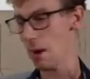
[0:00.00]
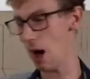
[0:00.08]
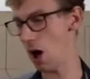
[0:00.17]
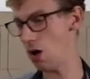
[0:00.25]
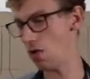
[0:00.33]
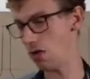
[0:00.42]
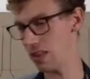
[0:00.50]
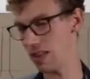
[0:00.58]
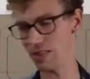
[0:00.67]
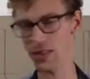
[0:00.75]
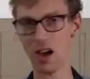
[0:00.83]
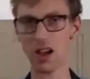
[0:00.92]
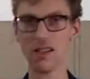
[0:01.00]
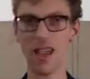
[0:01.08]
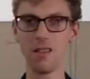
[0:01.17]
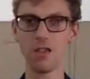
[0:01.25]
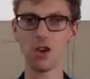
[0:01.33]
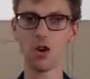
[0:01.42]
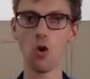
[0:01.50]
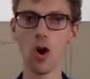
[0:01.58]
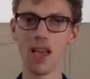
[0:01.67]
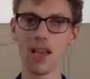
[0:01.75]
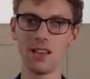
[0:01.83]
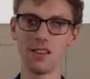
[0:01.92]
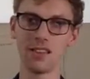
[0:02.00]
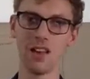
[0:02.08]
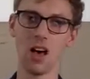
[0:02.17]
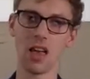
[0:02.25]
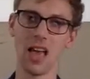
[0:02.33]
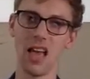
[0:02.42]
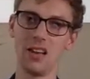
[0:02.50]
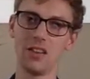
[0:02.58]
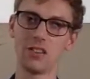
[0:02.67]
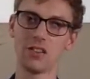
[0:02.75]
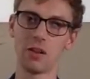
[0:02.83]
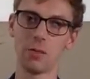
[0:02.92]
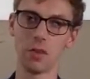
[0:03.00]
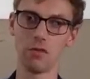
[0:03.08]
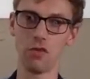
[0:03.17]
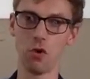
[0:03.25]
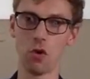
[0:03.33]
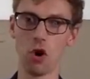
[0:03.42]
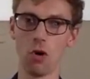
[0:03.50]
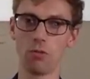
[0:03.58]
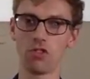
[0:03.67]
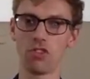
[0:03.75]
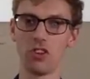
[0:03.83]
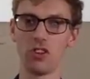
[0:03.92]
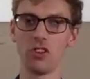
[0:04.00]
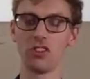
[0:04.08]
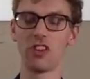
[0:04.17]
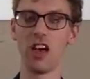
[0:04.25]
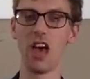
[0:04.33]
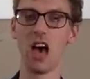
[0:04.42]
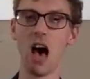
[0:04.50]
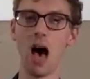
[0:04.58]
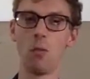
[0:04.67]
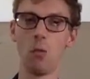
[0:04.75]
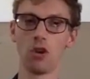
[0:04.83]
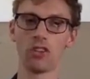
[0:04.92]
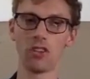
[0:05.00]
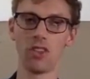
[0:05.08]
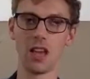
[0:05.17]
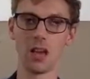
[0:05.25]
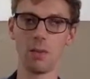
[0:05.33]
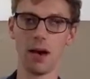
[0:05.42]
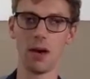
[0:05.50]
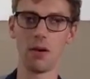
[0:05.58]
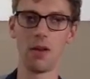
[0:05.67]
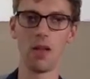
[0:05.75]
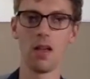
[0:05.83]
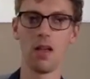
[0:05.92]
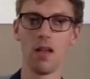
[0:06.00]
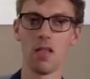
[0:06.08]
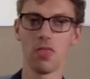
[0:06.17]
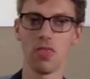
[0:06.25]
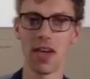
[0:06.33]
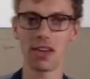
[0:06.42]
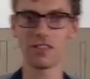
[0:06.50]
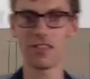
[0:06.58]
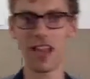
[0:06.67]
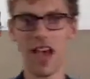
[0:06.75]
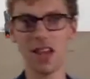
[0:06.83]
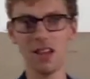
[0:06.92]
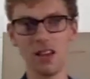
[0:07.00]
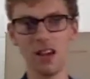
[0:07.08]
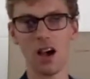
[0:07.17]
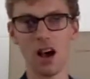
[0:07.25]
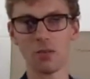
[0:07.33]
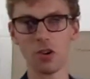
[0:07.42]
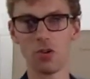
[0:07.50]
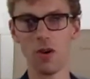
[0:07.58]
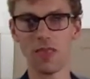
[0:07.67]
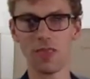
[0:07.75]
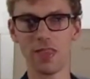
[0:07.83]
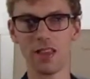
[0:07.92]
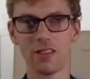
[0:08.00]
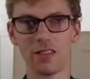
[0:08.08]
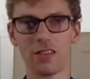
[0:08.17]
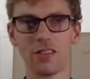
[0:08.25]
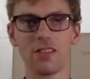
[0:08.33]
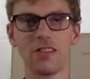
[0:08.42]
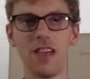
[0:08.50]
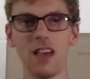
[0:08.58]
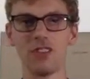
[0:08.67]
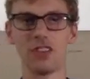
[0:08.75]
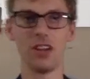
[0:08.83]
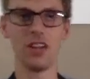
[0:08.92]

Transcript: hopefully this kind of gave you a quick insight into some of the fork options and what to think about. Thanks again. I'm going to end this session